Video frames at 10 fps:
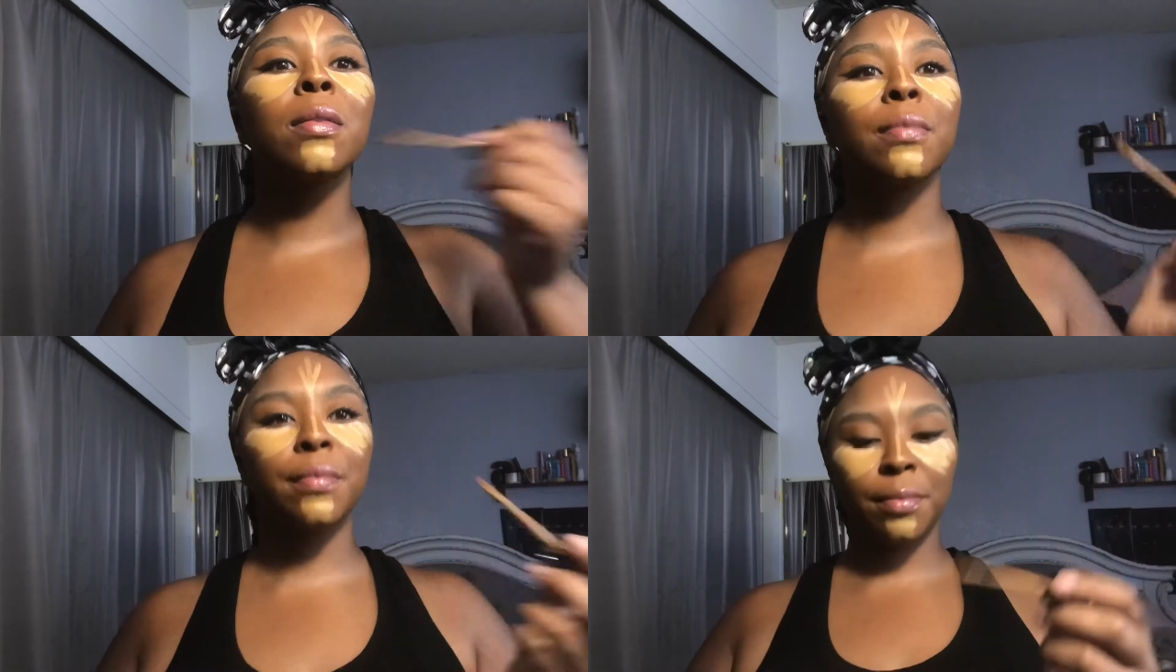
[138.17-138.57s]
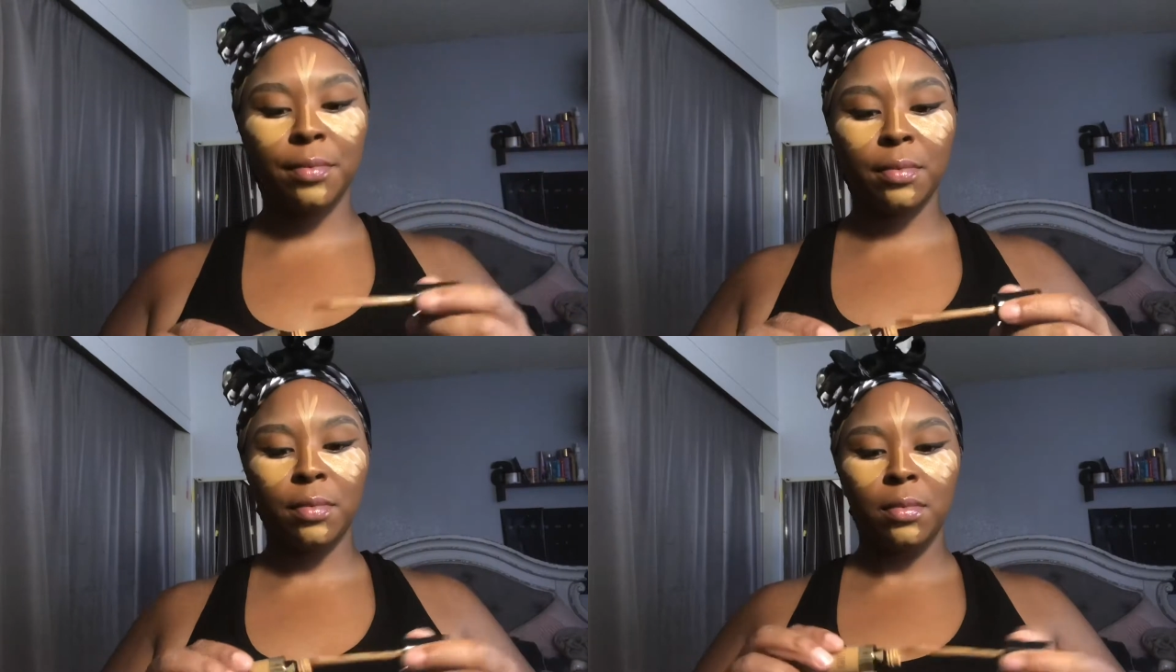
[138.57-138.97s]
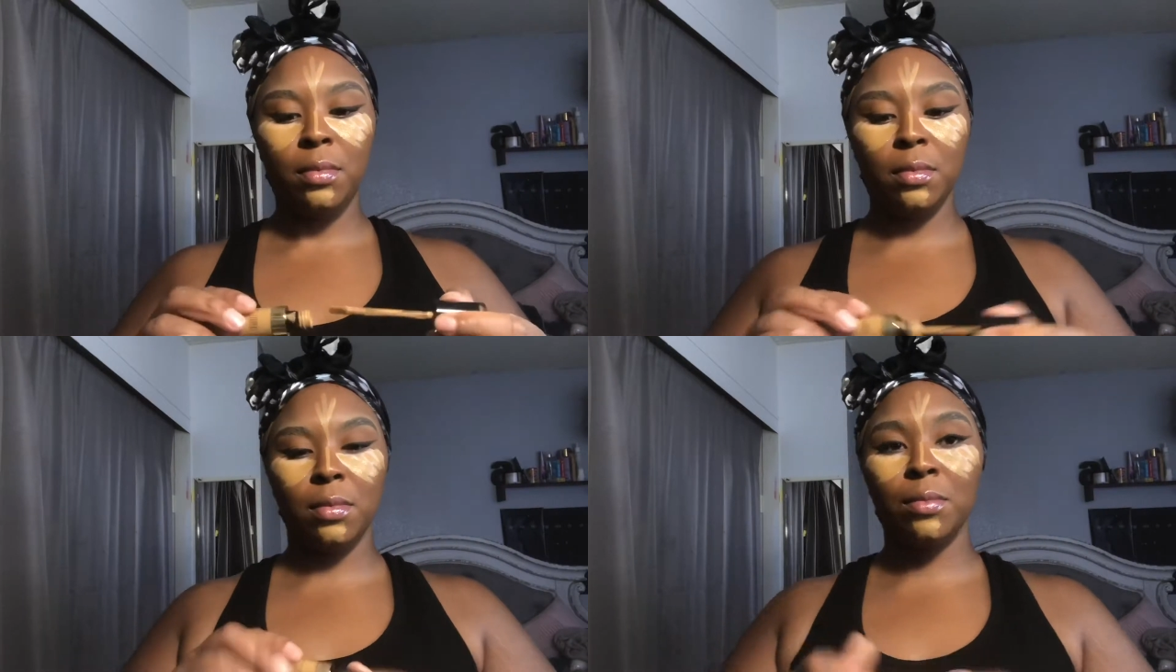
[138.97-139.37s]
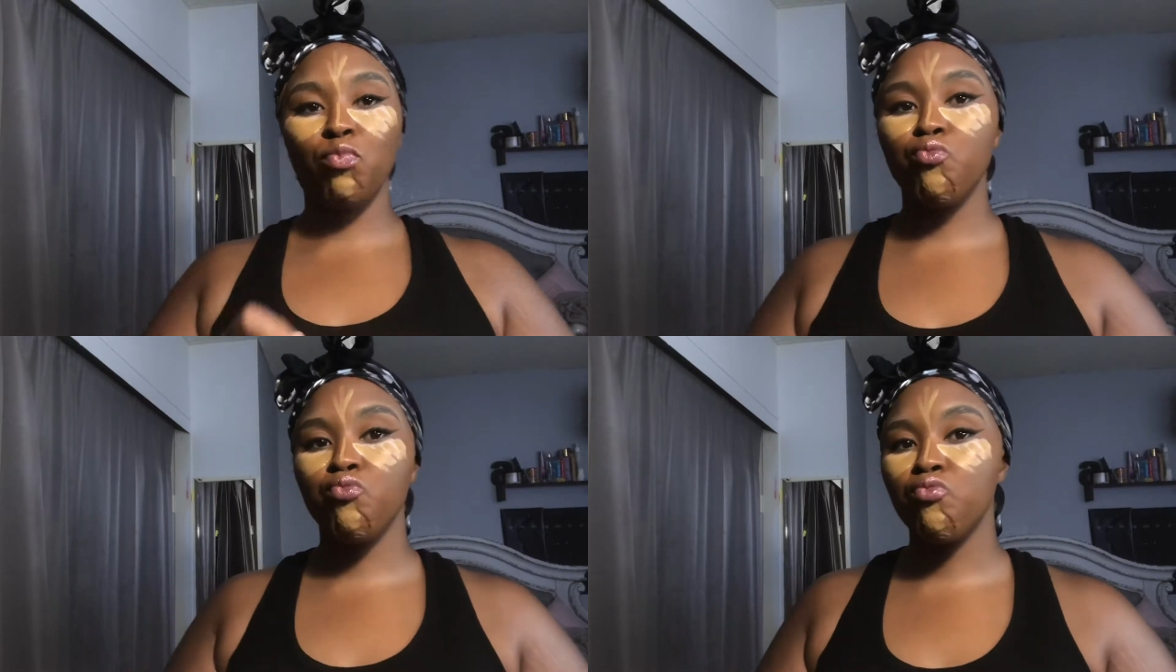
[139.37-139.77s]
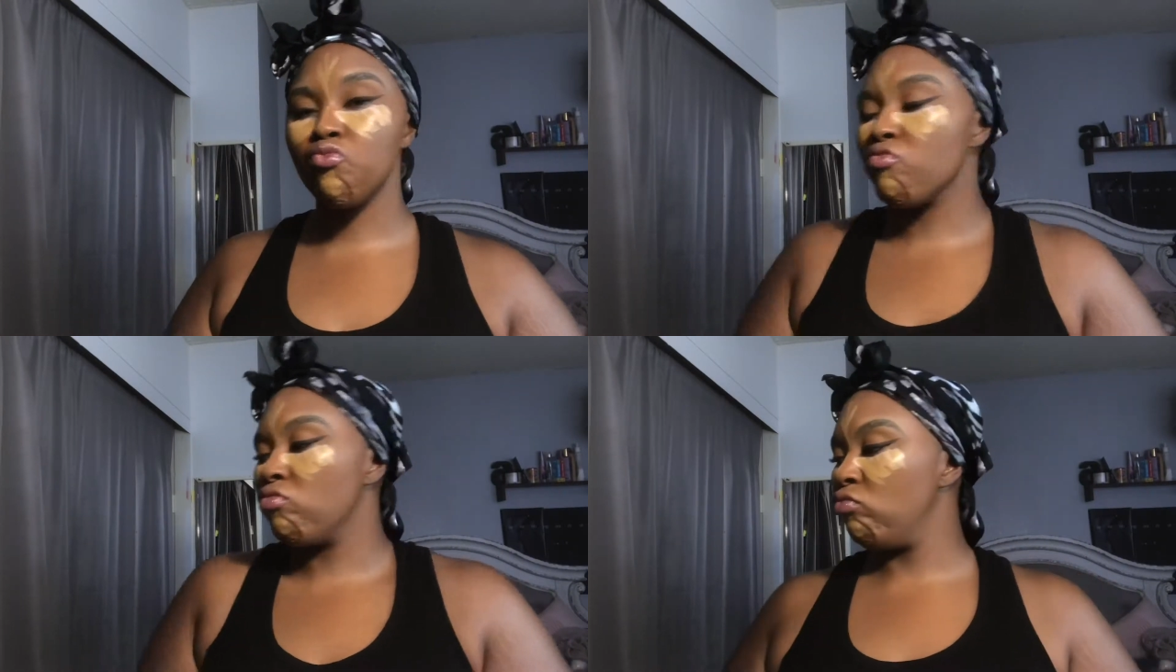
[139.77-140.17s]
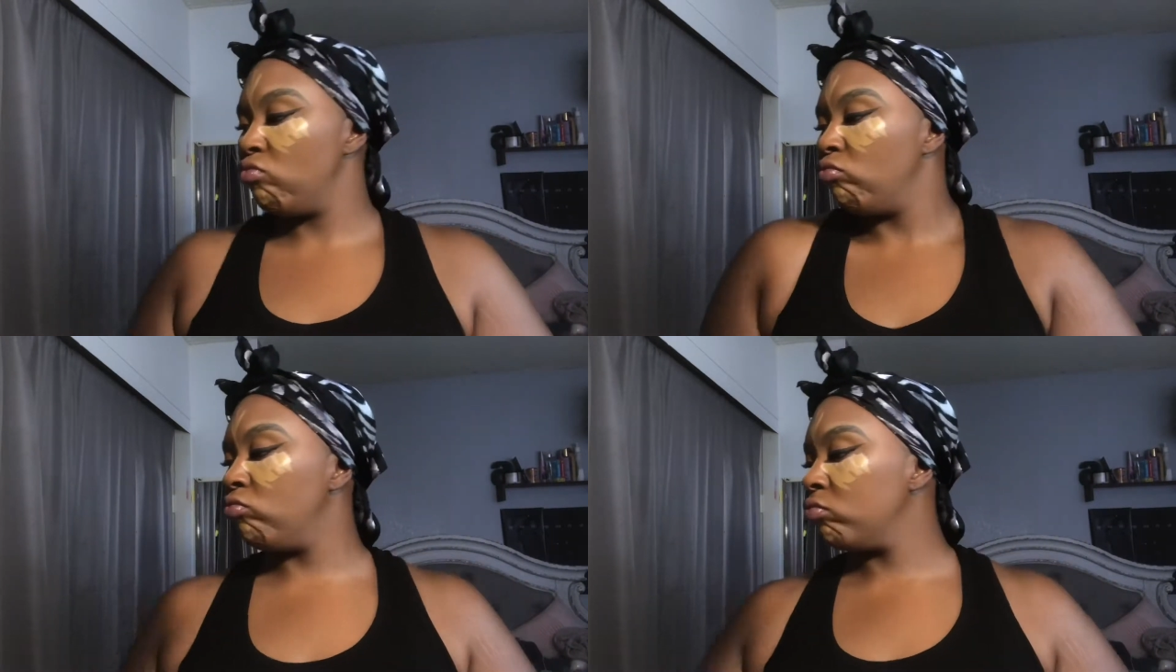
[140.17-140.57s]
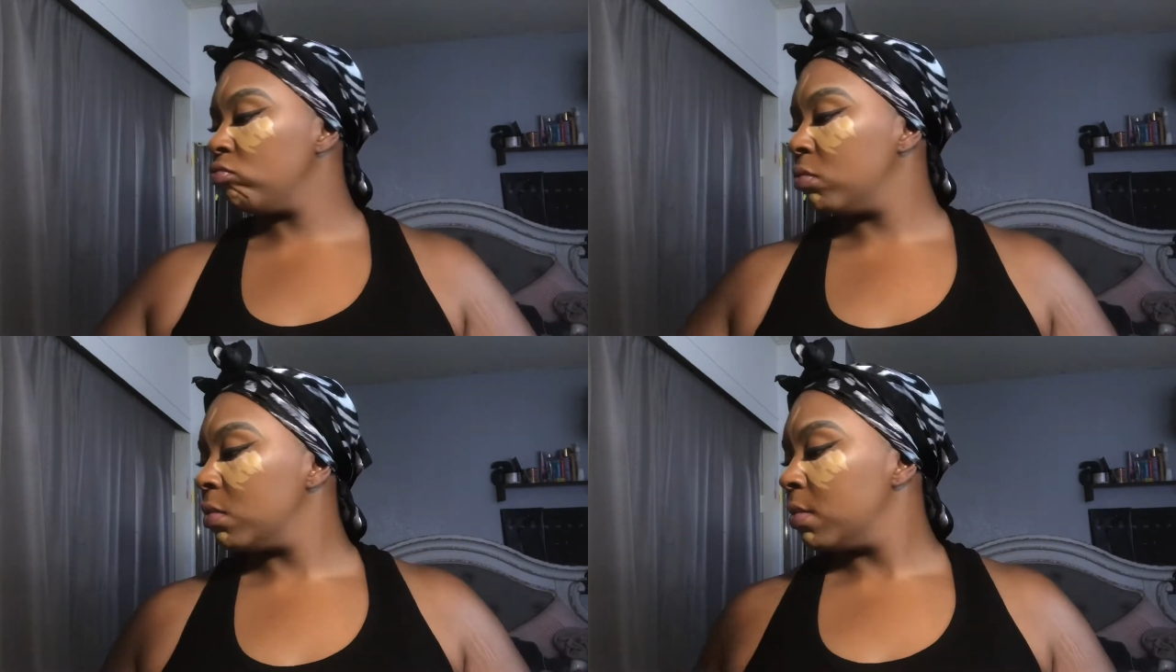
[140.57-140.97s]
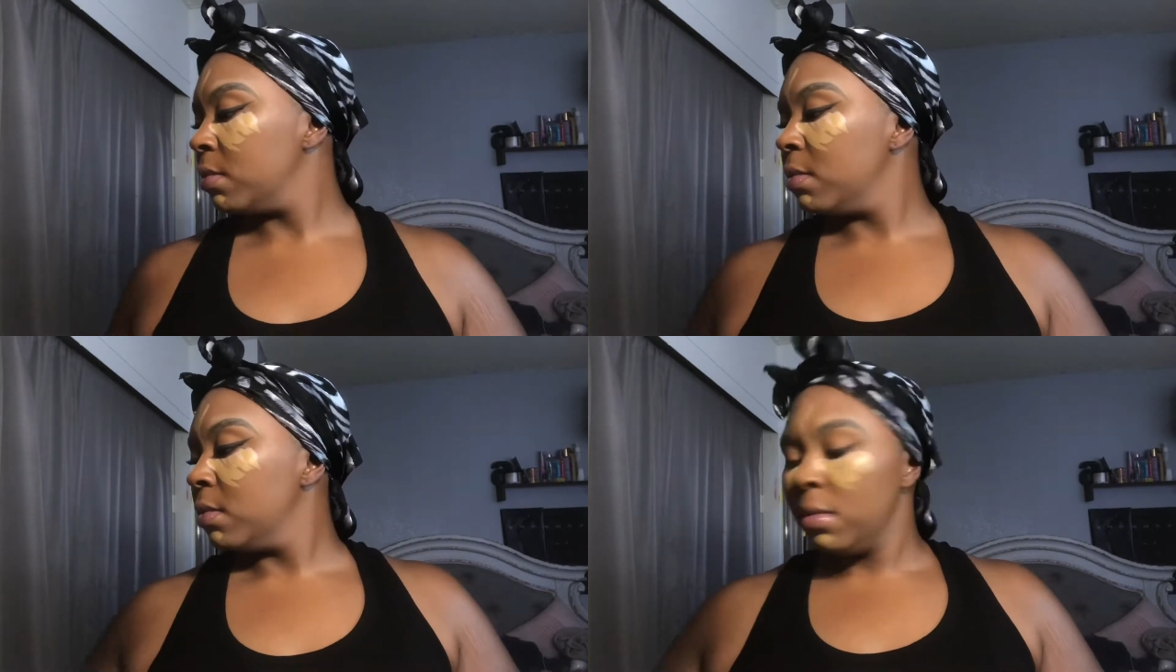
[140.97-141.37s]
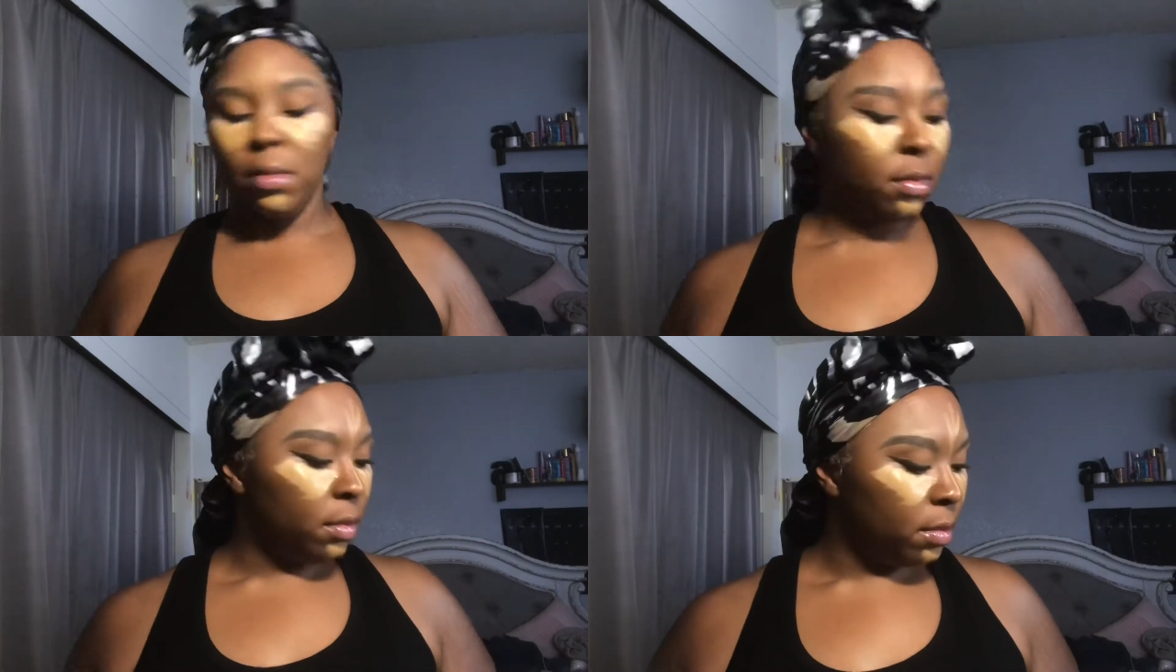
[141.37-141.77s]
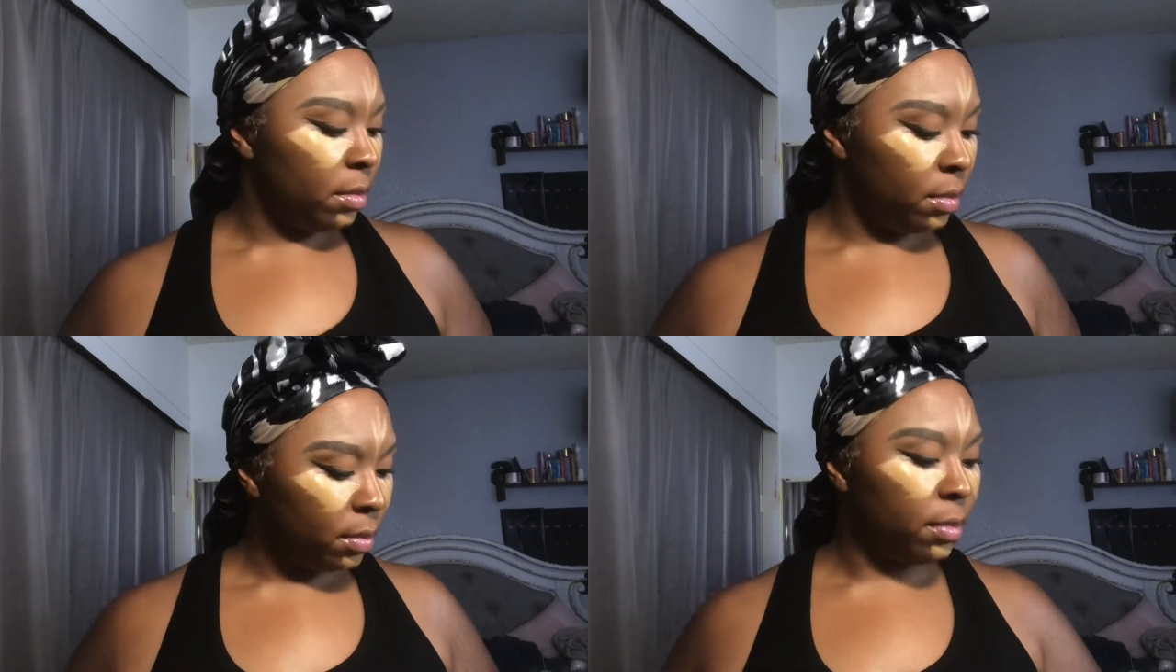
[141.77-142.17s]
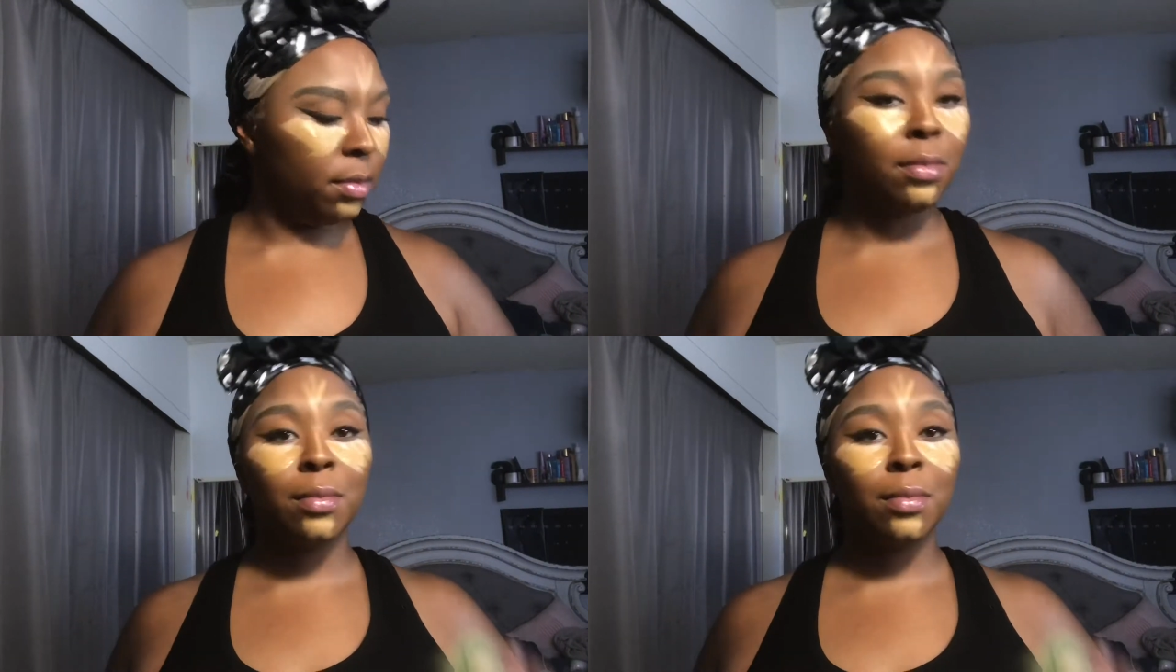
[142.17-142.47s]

I put too much on my chin, but you get the gist. I have a lot of face. So